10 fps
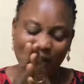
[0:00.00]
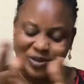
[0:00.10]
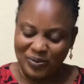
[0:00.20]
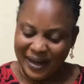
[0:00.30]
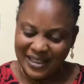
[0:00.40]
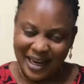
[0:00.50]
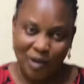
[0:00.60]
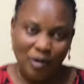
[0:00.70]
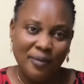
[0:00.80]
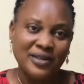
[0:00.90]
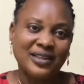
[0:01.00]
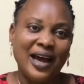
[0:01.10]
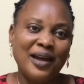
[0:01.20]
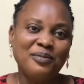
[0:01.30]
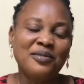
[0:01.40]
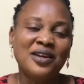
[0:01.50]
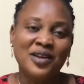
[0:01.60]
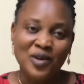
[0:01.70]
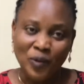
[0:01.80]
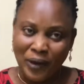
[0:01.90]
to my channel one more time.
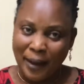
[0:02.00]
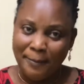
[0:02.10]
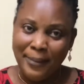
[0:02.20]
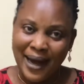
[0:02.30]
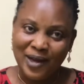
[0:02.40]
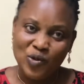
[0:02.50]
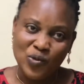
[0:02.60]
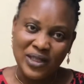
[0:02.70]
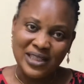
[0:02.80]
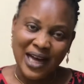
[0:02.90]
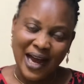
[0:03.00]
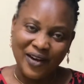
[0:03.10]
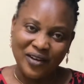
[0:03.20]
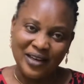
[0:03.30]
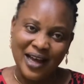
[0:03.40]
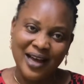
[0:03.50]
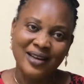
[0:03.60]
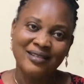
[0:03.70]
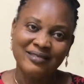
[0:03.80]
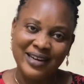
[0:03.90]
We are back with another
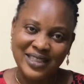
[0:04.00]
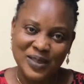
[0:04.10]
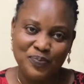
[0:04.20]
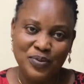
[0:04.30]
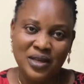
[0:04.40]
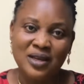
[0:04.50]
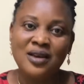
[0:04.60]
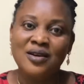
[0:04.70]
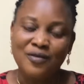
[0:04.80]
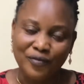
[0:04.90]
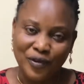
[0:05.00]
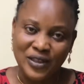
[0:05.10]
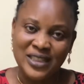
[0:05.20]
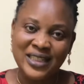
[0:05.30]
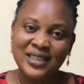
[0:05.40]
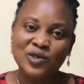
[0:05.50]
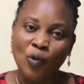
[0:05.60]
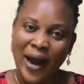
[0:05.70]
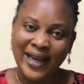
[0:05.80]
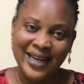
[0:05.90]
recipe for teeth
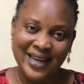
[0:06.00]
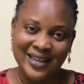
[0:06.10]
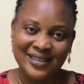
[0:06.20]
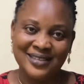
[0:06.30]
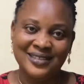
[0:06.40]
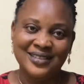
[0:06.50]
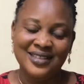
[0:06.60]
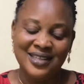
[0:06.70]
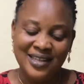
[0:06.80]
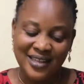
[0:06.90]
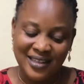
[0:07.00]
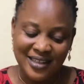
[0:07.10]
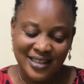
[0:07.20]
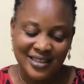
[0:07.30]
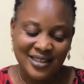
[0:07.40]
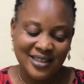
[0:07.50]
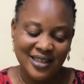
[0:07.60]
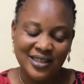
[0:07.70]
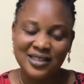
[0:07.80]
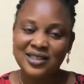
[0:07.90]
whitening. This
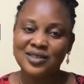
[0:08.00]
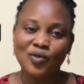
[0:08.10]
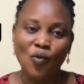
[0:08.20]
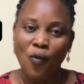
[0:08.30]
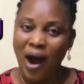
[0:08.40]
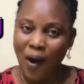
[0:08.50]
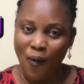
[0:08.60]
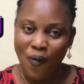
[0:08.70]
is wow.